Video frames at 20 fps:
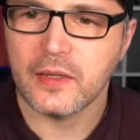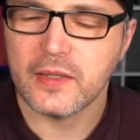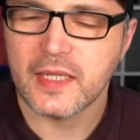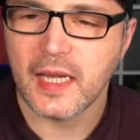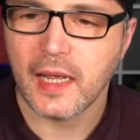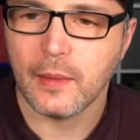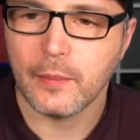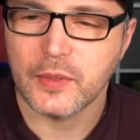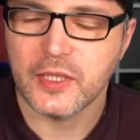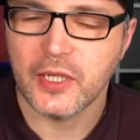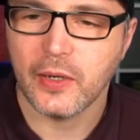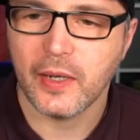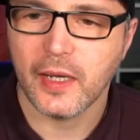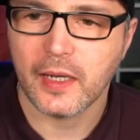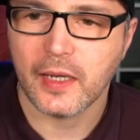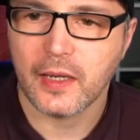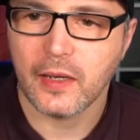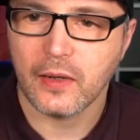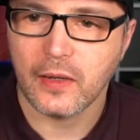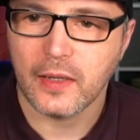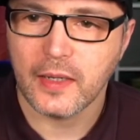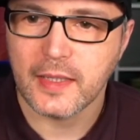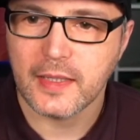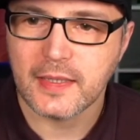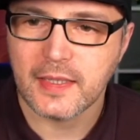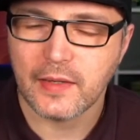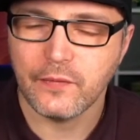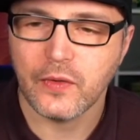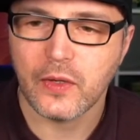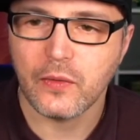has helped you out,
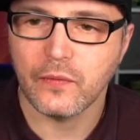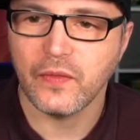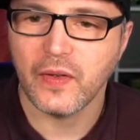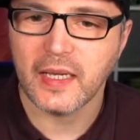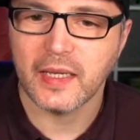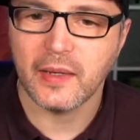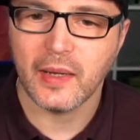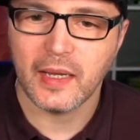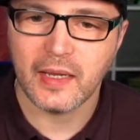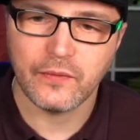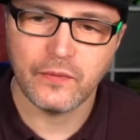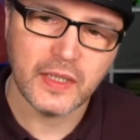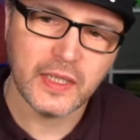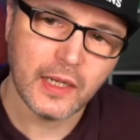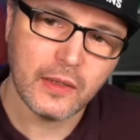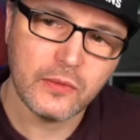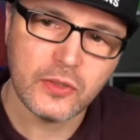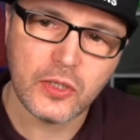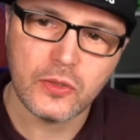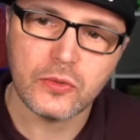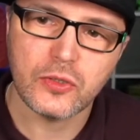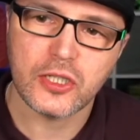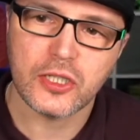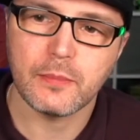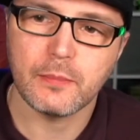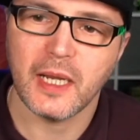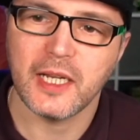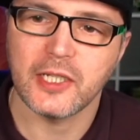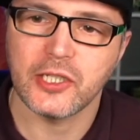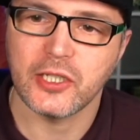guys. If you got value out of the video, do
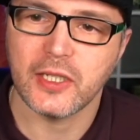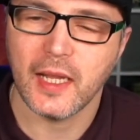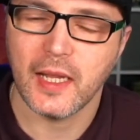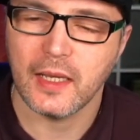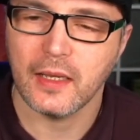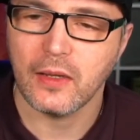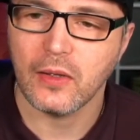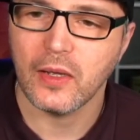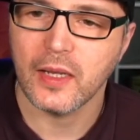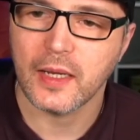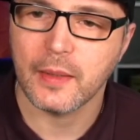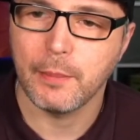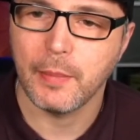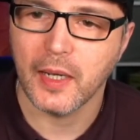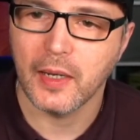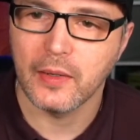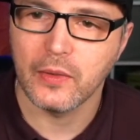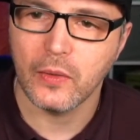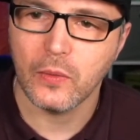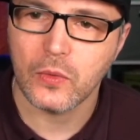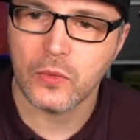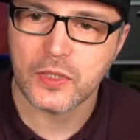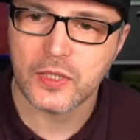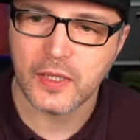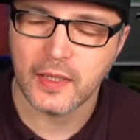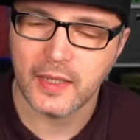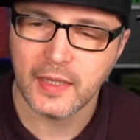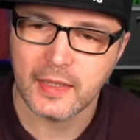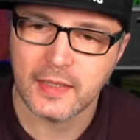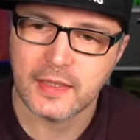smash that like button,
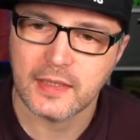also hit the